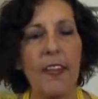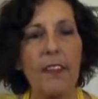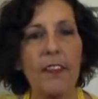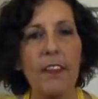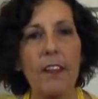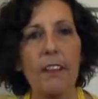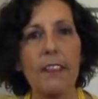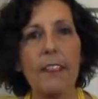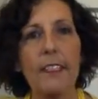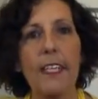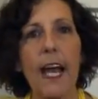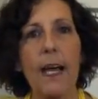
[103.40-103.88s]

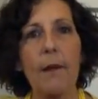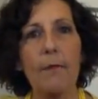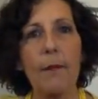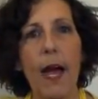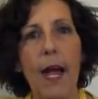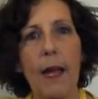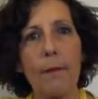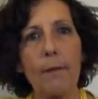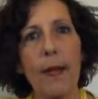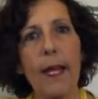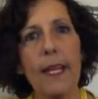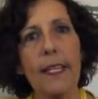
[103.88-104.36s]
the only time
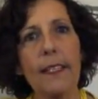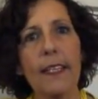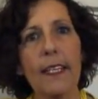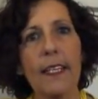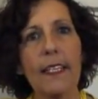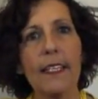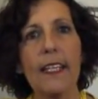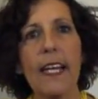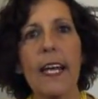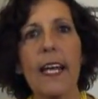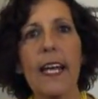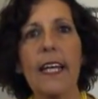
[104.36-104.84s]
I paint
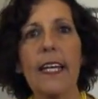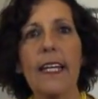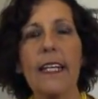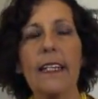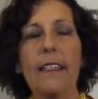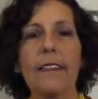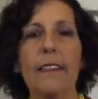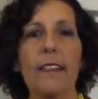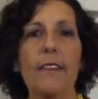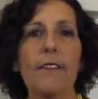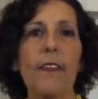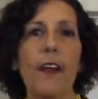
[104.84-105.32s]
the clay
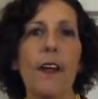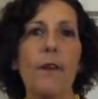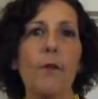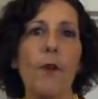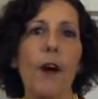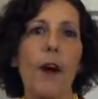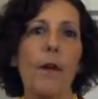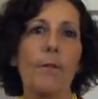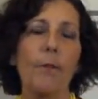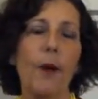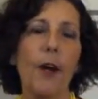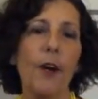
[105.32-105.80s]
is if I
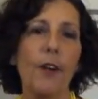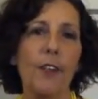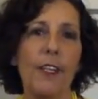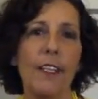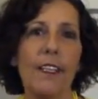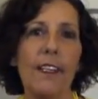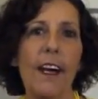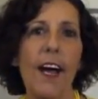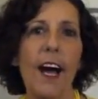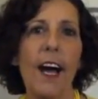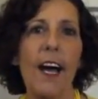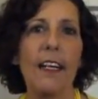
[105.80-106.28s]
want
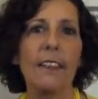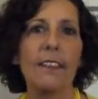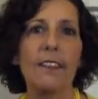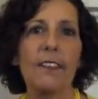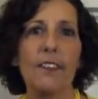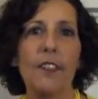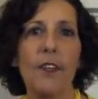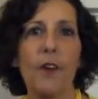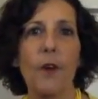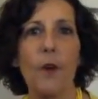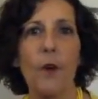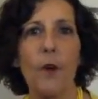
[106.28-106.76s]
polka
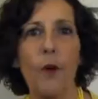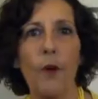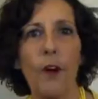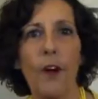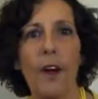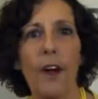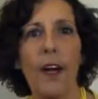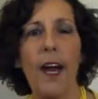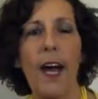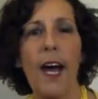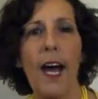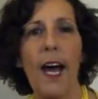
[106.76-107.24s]
dots
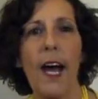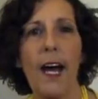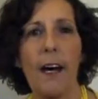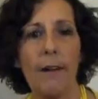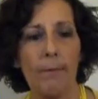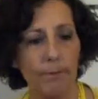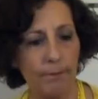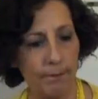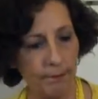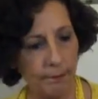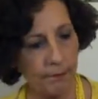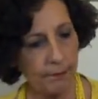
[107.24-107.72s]
or
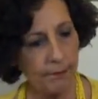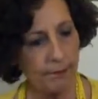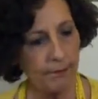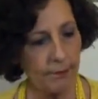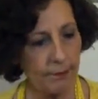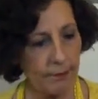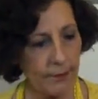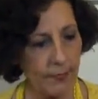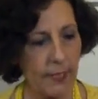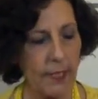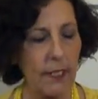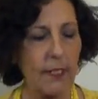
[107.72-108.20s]

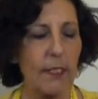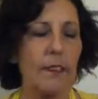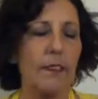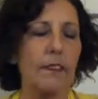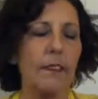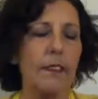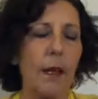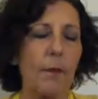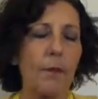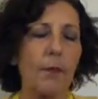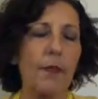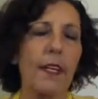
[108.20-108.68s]

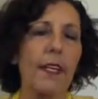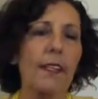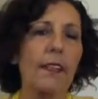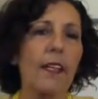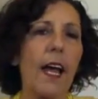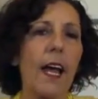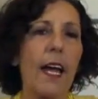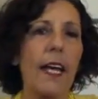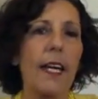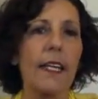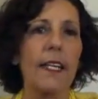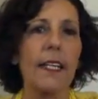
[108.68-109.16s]
something
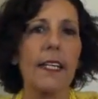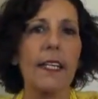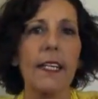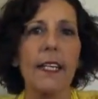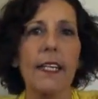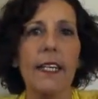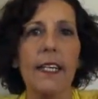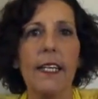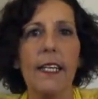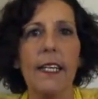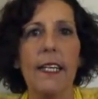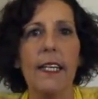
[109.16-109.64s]
like
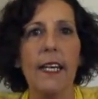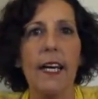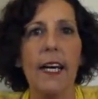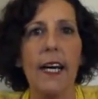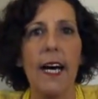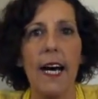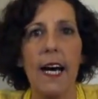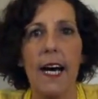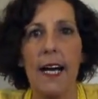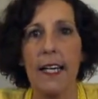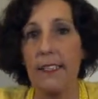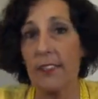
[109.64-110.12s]

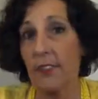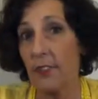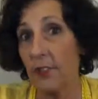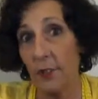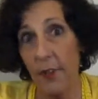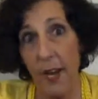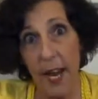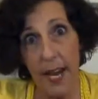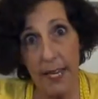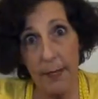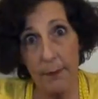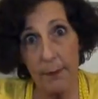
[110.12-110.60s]

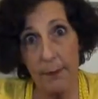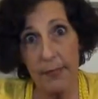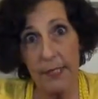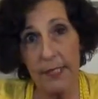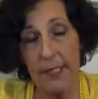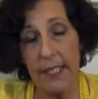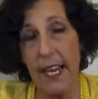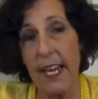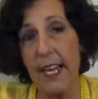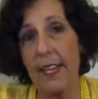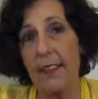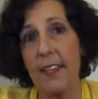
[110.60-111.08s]

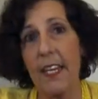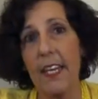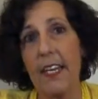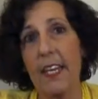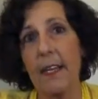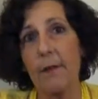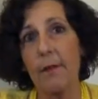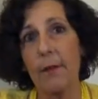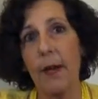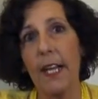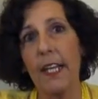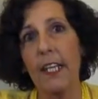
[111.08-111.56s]
stripes, and then
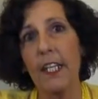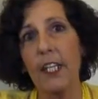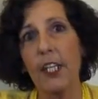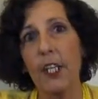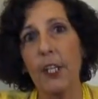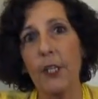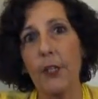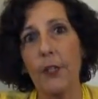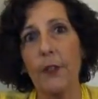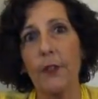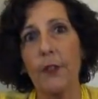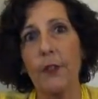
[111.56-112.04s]
I might
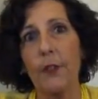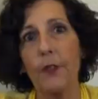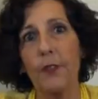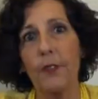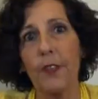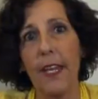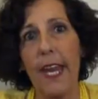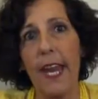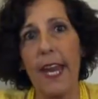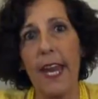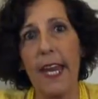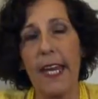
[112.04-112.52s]

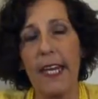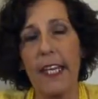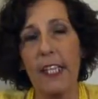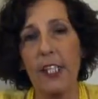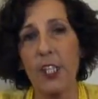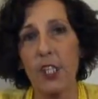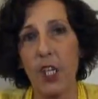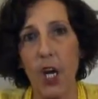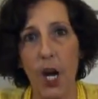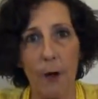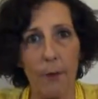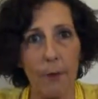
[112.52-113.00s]
use a
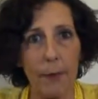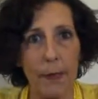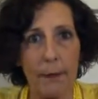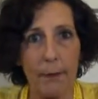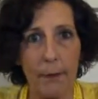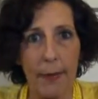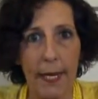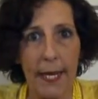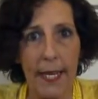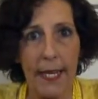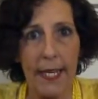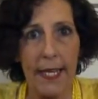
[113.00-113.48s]

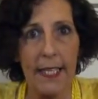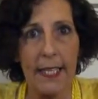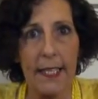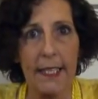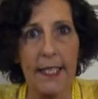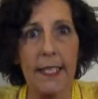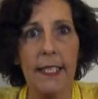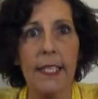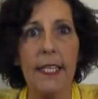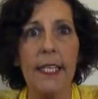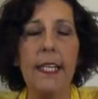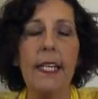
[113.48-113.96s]
Sharpie
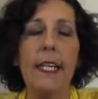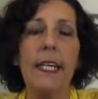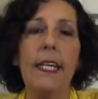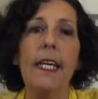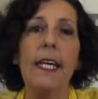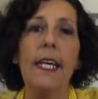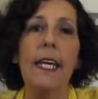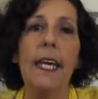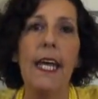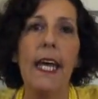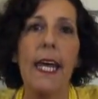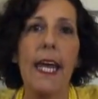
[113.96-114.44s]
pen
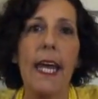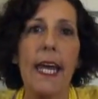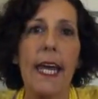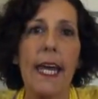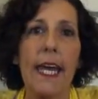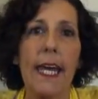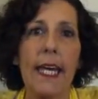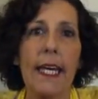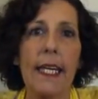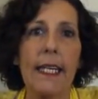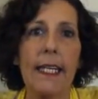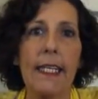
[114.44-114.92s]

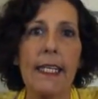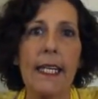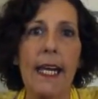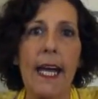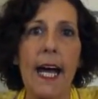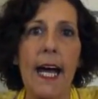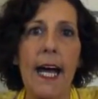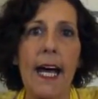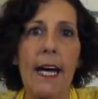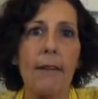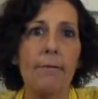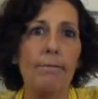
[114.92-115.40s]
and
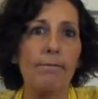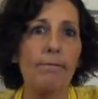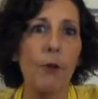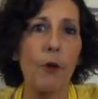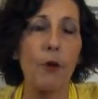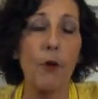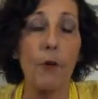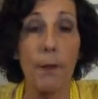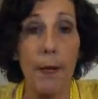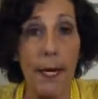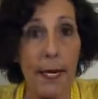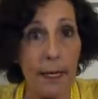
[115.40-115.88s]

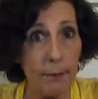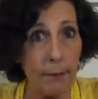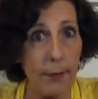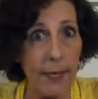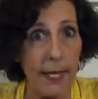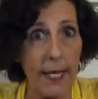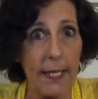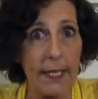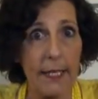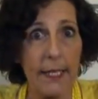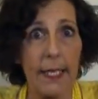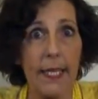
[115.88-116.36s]
or paint
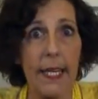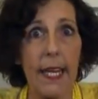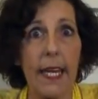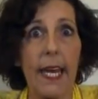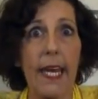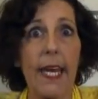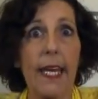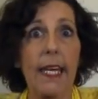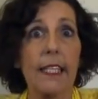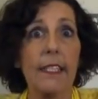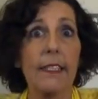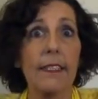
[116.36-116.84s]
pen.
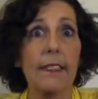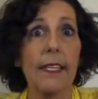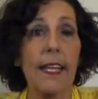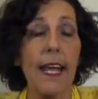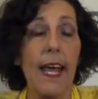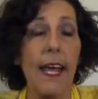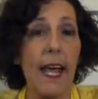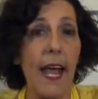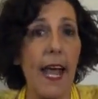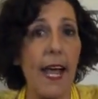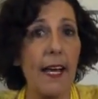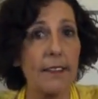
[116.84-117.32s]
And
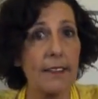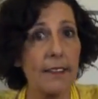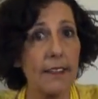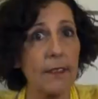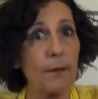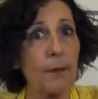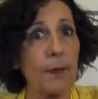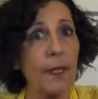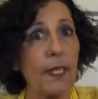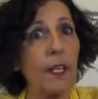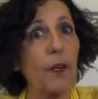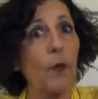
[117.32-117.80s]
that has
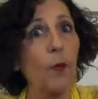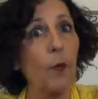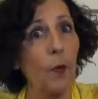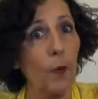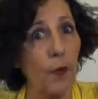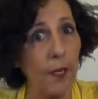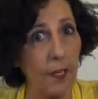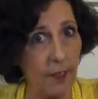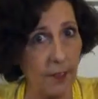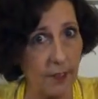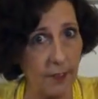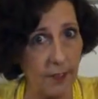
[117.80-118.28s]
to be
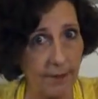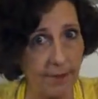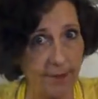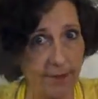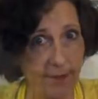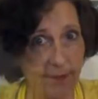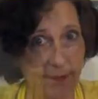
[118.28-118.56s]
oil.